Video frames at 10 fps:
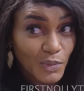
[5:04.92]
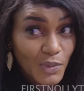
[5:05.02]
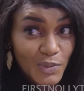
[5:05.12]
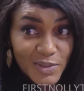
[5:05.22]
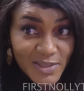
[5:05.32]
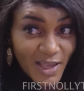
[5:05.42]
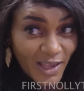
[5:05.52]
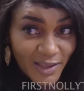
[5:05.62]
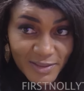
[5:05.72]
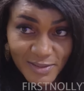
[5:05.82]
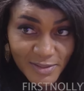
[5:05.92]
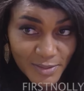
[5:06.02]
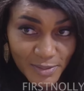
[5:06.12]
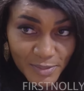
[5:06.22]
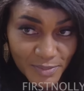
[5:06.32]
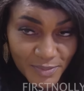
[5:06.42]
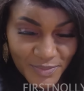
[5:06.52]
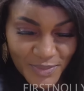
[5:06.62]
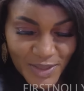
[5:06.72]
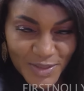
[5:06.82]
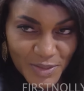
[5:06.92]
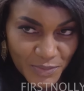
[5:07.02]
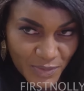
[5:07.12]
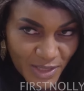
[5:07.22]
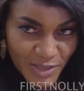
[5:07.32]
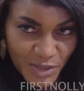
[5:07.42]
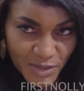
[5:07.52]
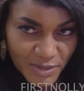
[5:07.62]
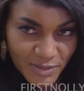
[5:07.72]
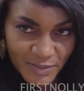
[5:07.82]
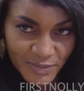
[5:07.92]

no sex because of tradition.